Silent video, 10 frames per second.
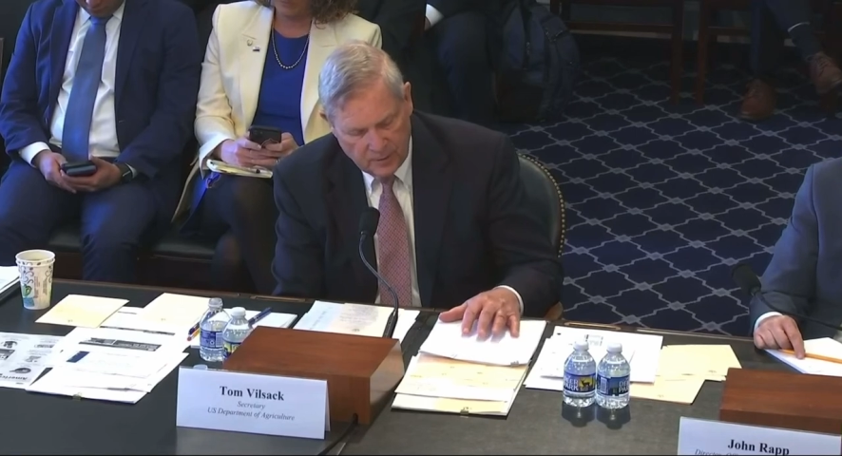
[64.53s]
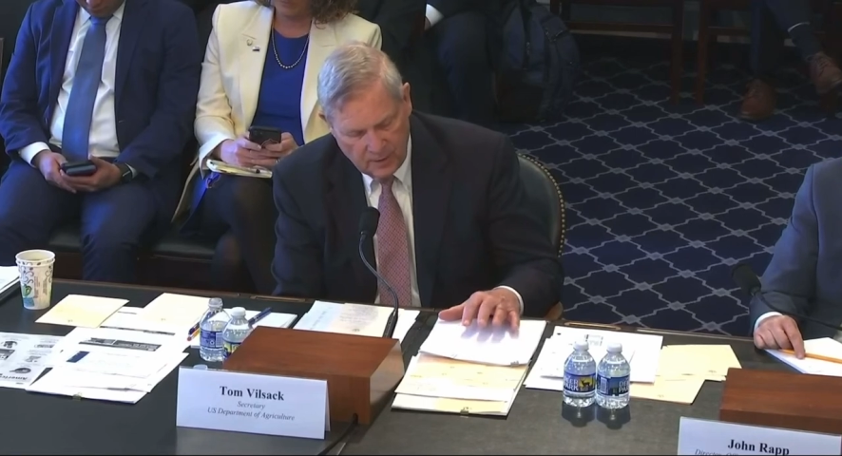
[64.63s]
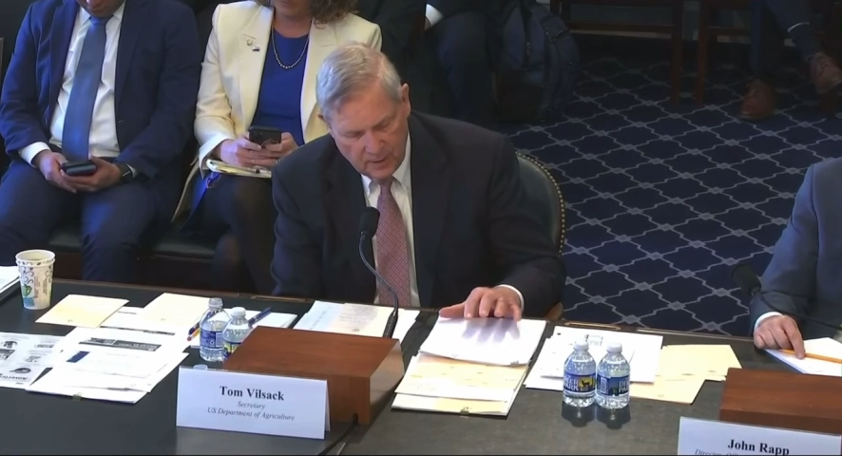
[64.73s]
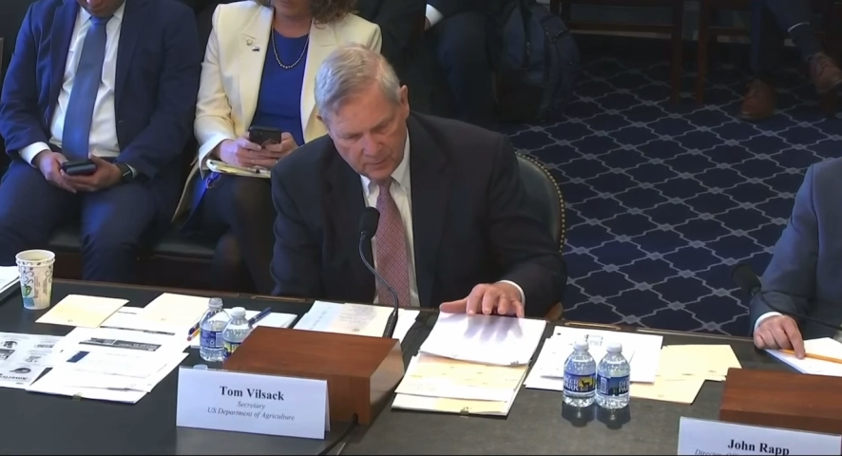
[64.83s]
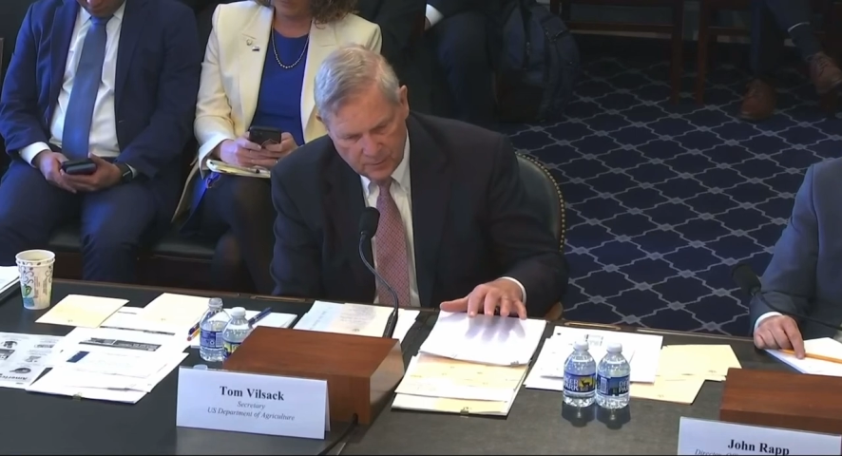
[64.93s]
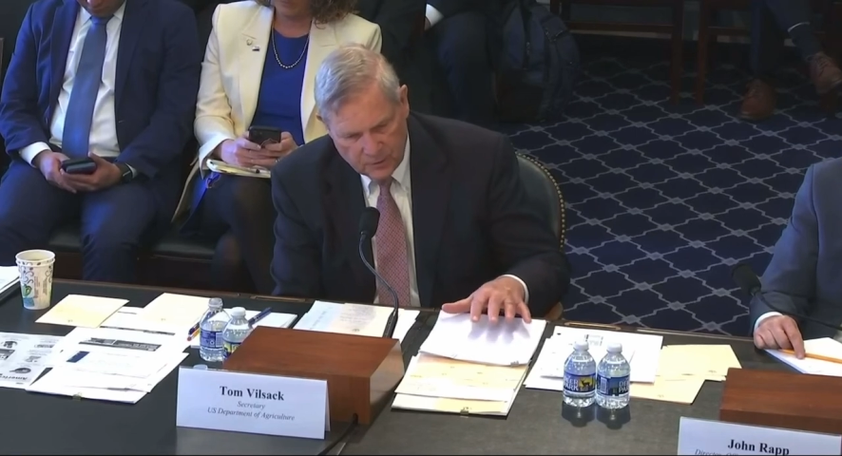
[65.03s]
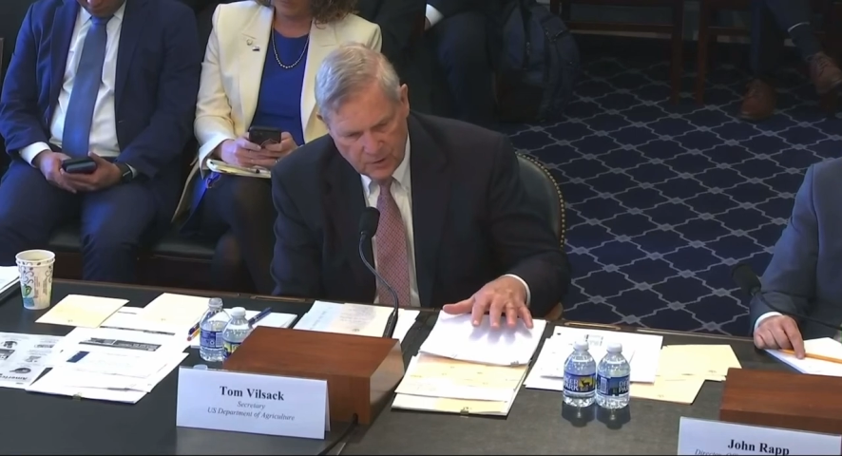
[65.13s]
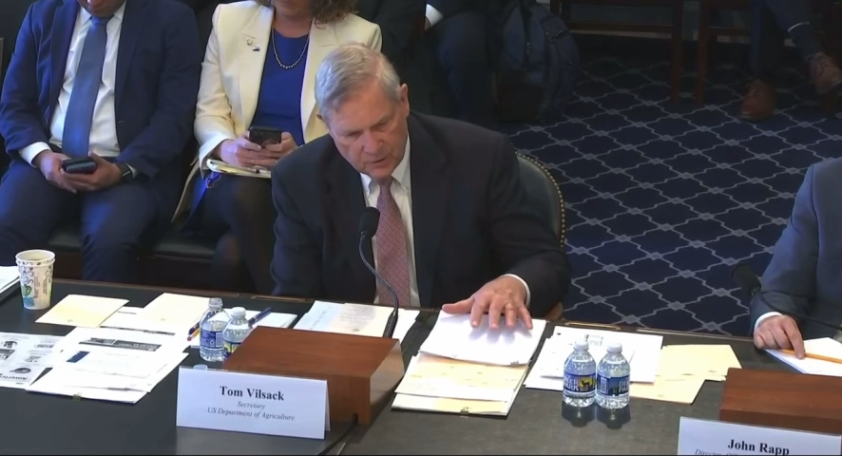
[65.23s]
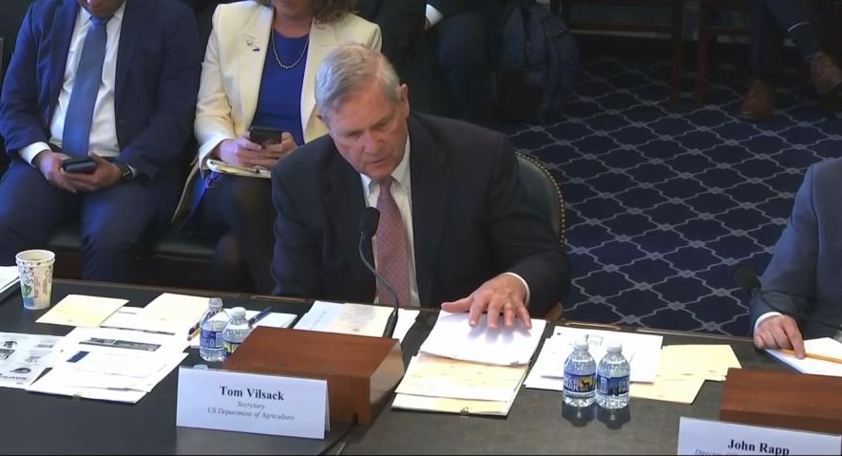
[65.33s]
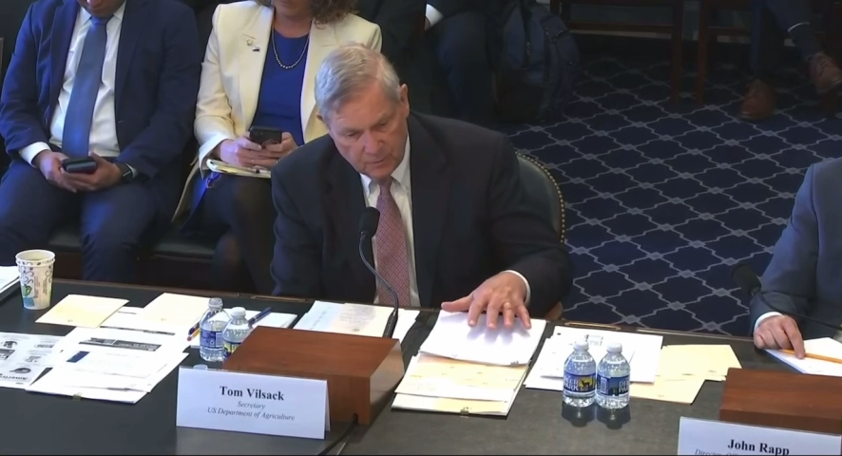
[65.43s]
and
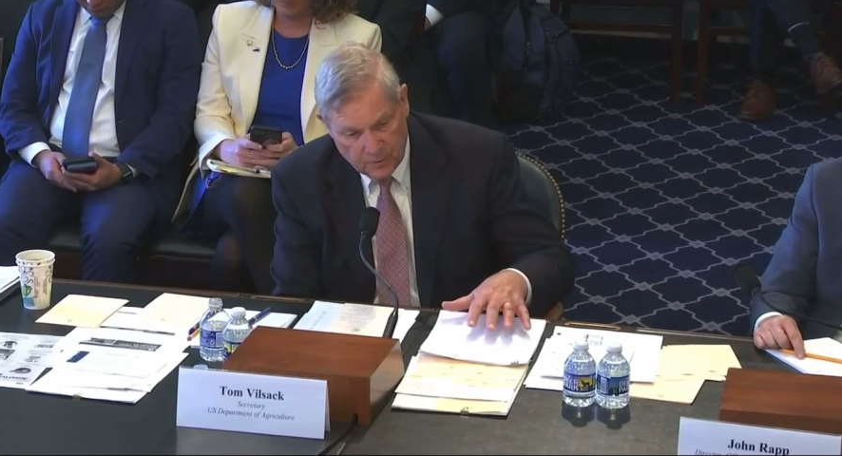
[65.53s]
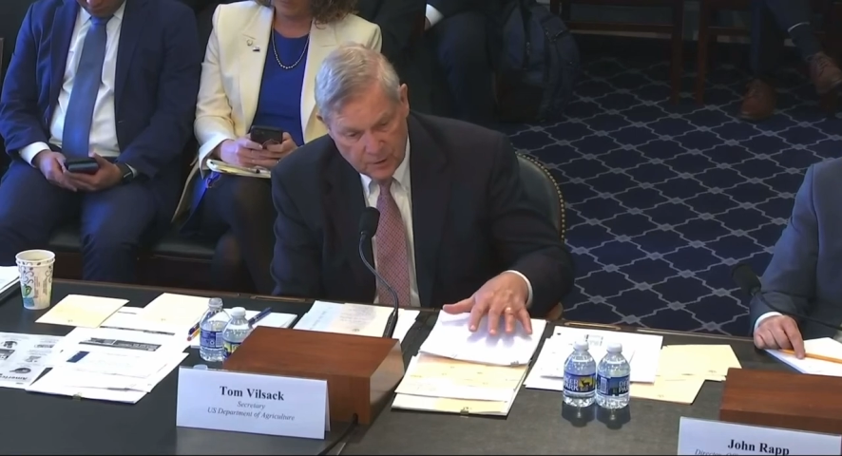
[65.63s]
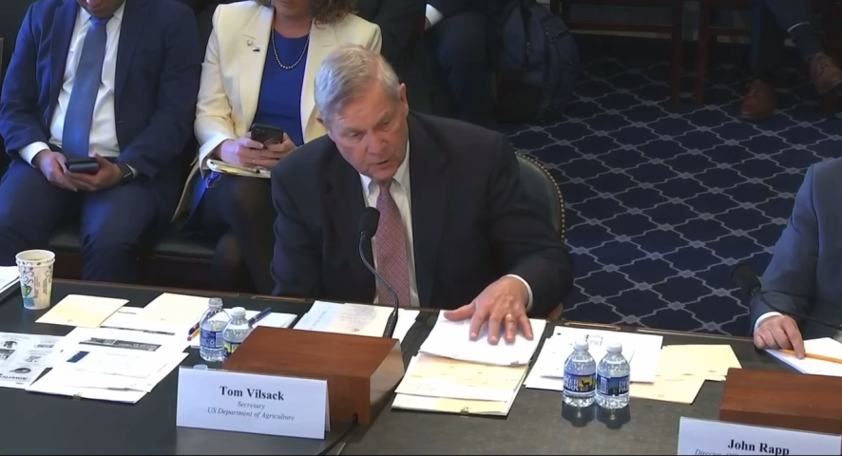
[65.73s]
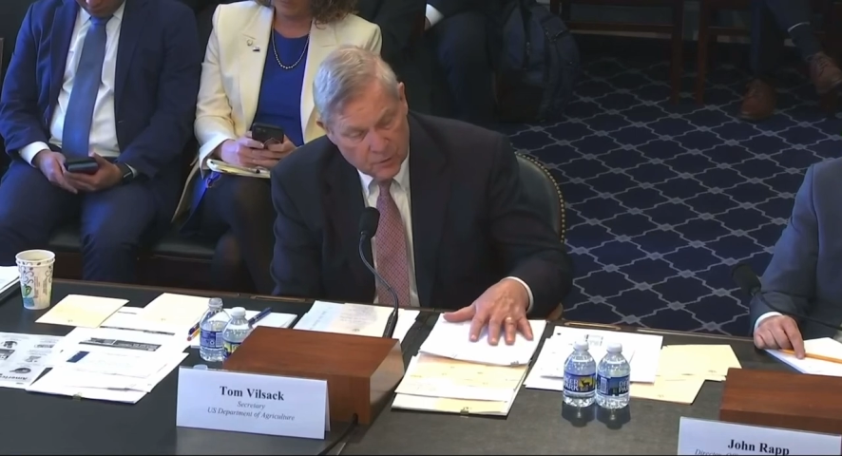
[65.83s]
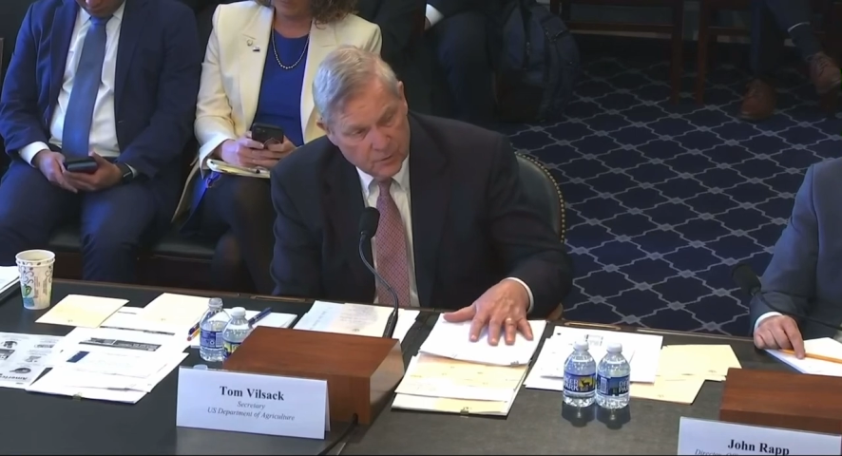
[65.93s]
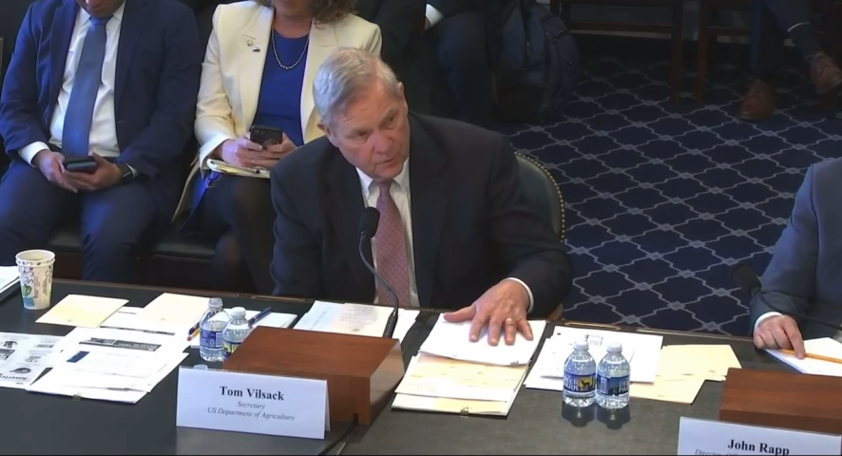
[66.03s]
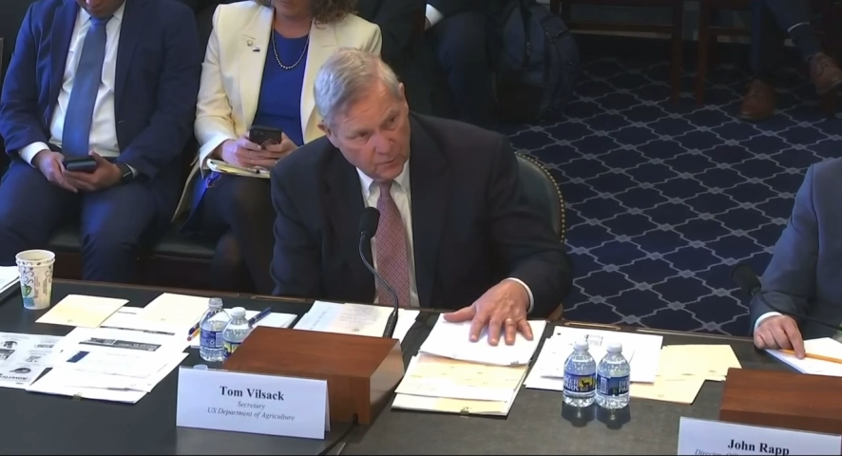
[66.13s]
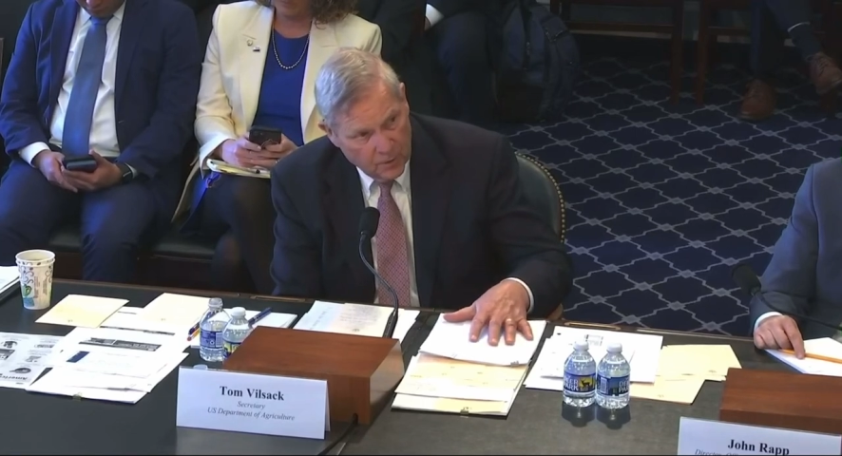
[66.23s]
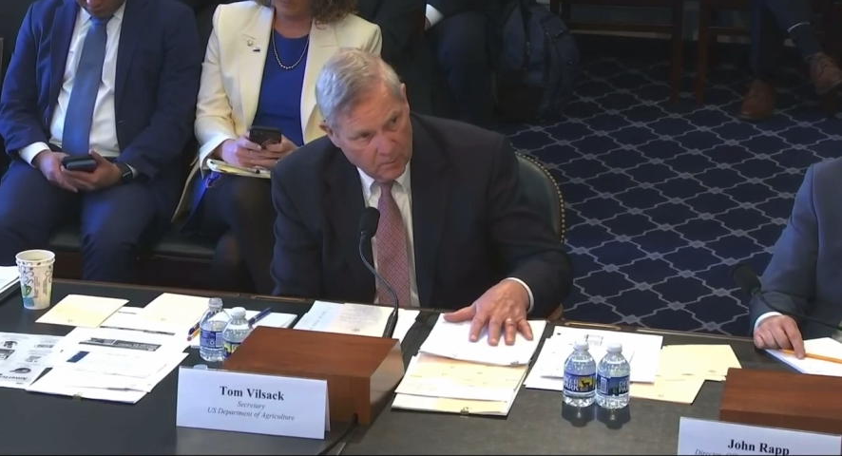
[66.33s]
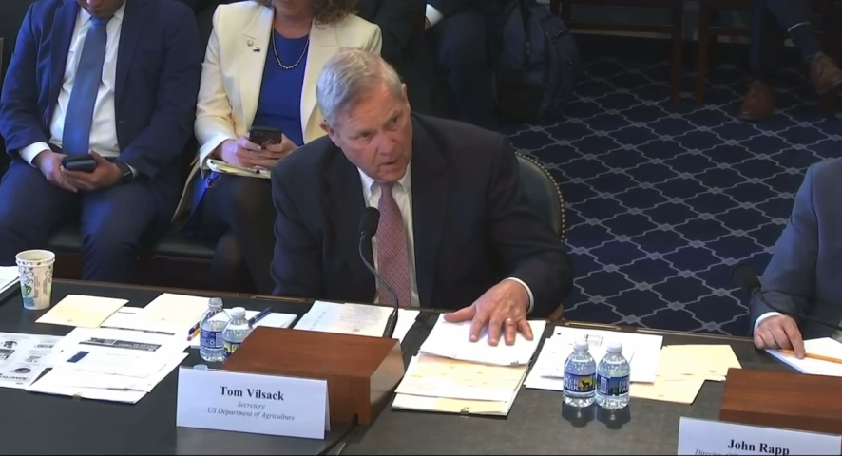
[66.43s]
appreciation for the use of the
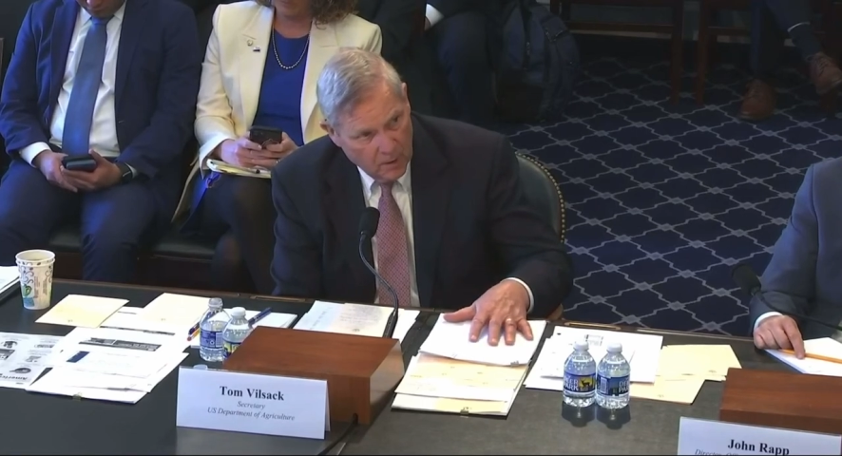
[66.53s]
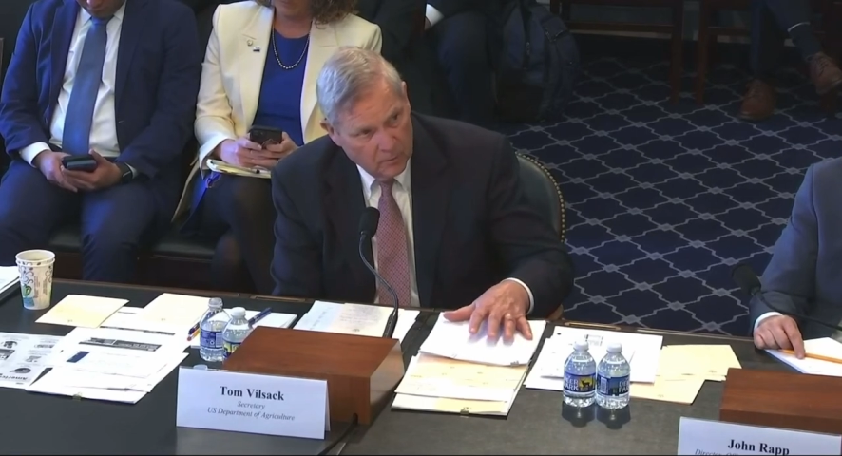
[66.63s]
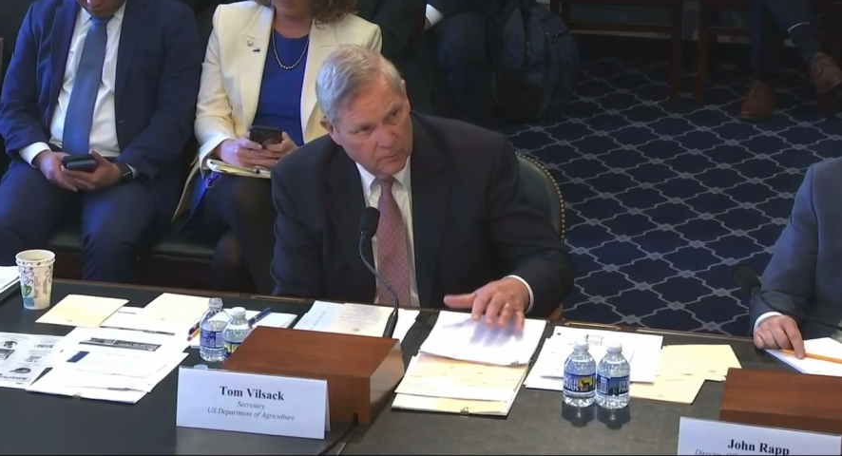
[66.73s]
GREET model,